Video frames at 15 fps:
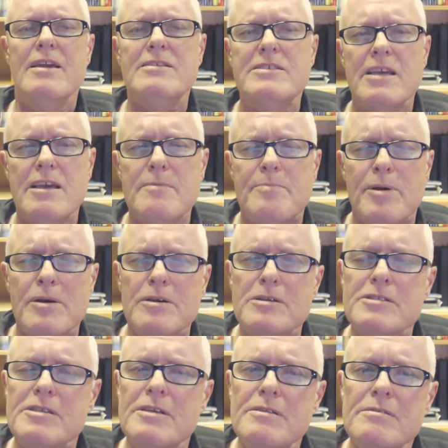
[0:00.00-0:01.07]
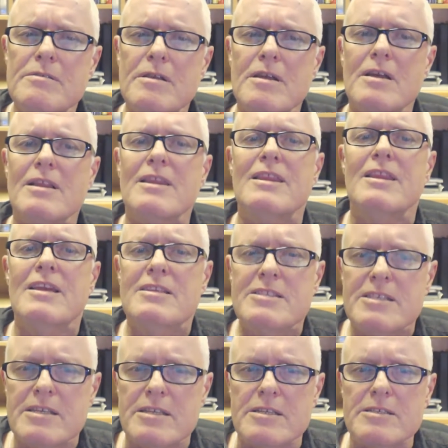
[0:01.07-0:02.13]
The SA person
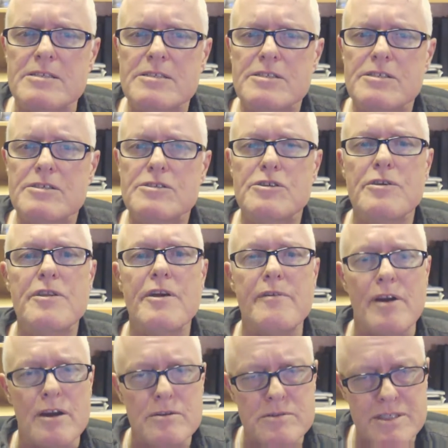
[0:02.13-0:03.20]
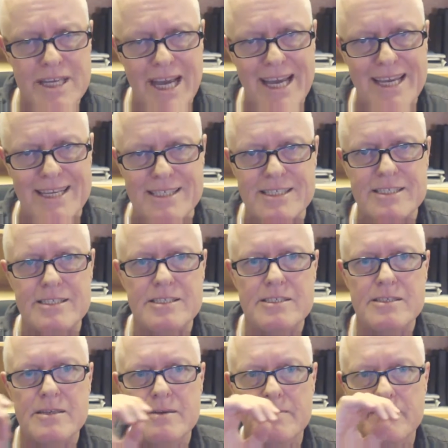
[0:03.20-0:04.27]
listens to their own
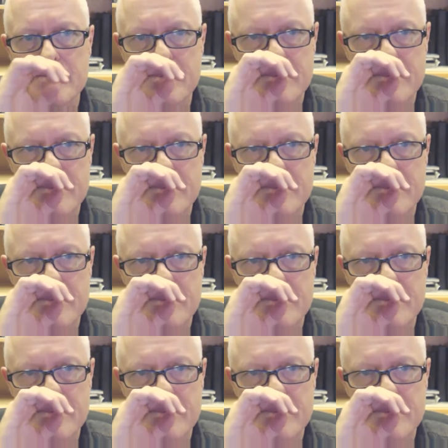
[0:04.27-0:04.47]
tastes.